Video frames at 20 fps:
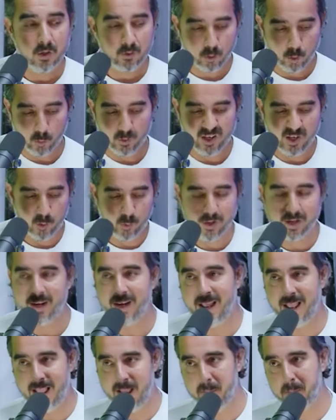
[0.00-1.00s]
to really create
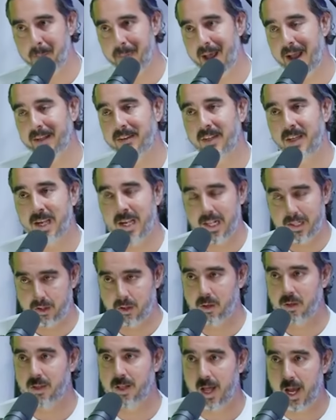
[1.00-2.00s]
an impact in
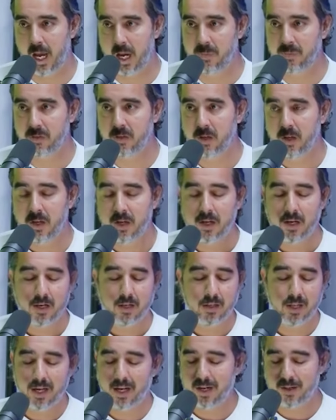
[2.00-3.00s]
their lives,
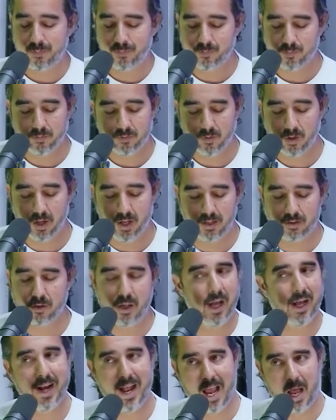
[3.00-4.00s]
then it's
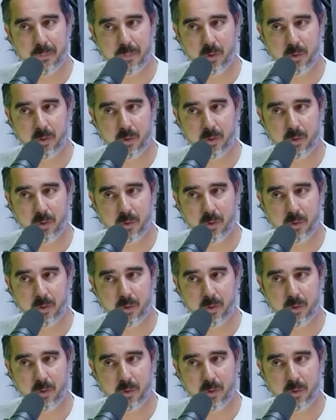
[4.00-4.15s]
not going to